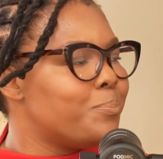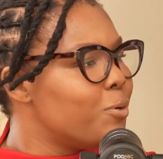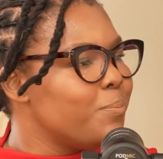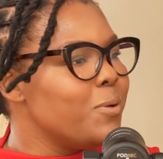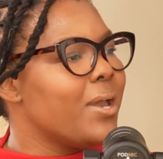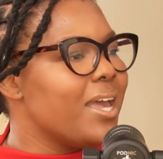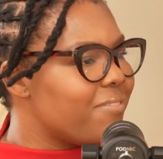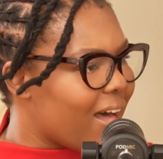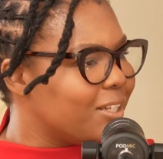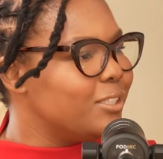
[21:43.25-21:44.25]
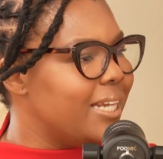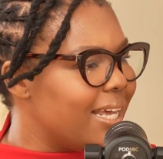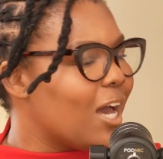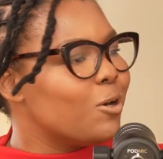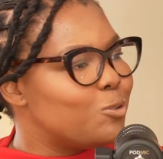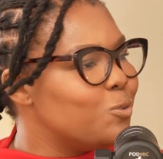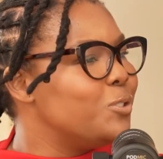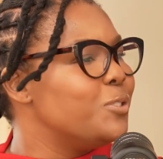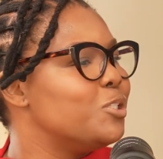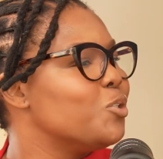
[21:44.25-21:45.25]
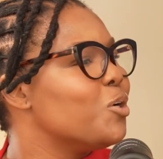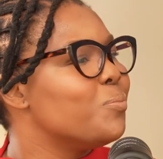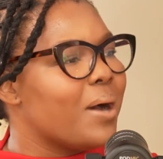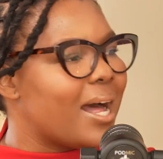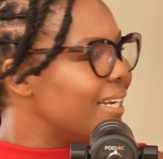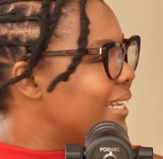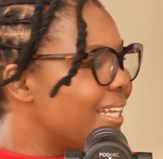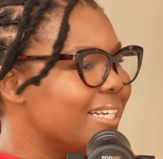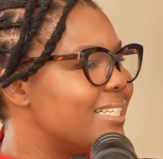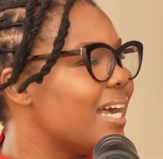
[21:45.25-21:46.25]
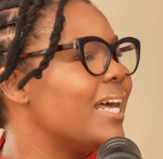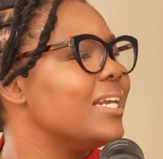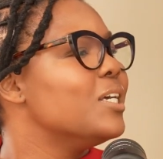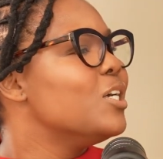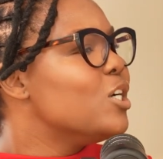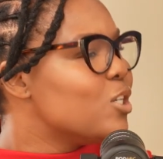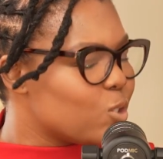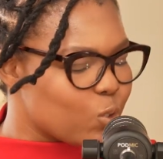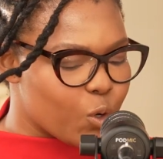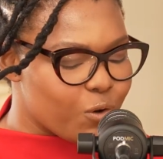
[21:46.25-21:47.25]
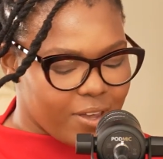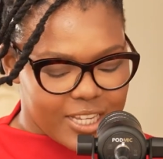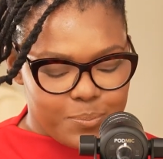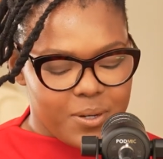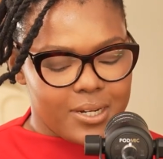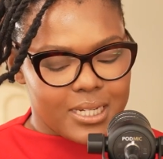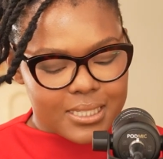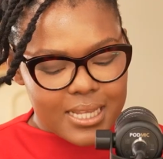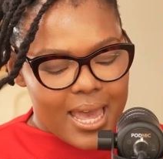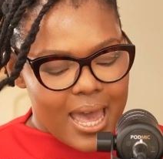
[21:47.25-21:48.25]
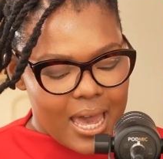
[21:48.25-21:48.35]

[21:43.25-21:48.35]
put me wherever, I'll learn how to do the job, I'll get it done sort of experience.